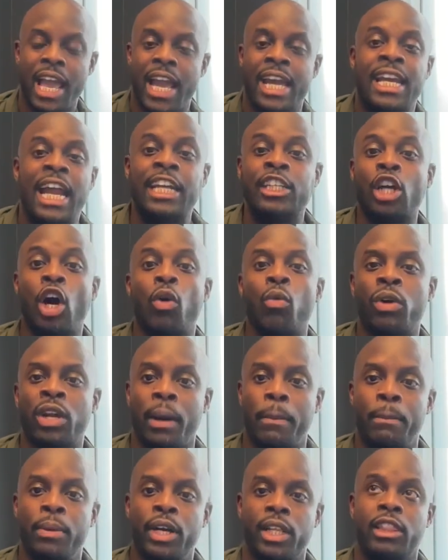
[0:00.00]
And I don't want
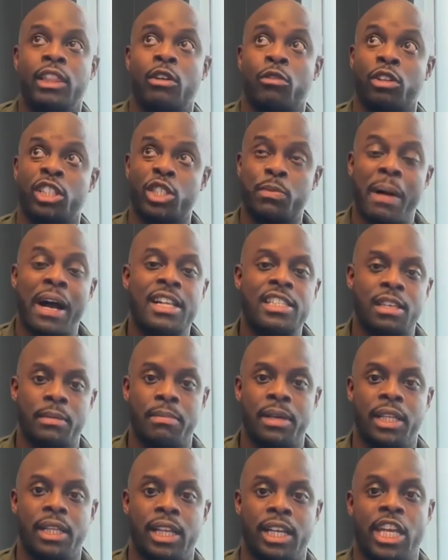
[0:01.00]
to put the
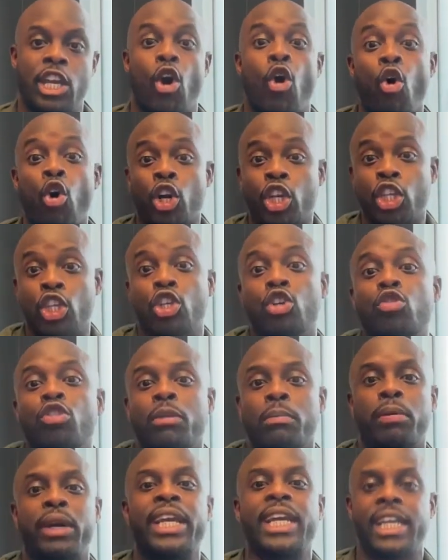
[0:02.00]
responsibility on you
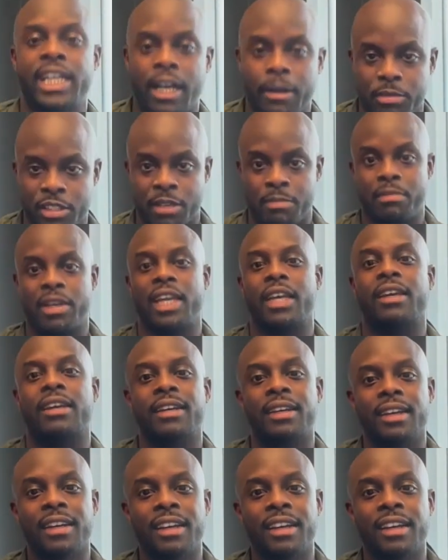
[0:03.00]
to bring it up to me.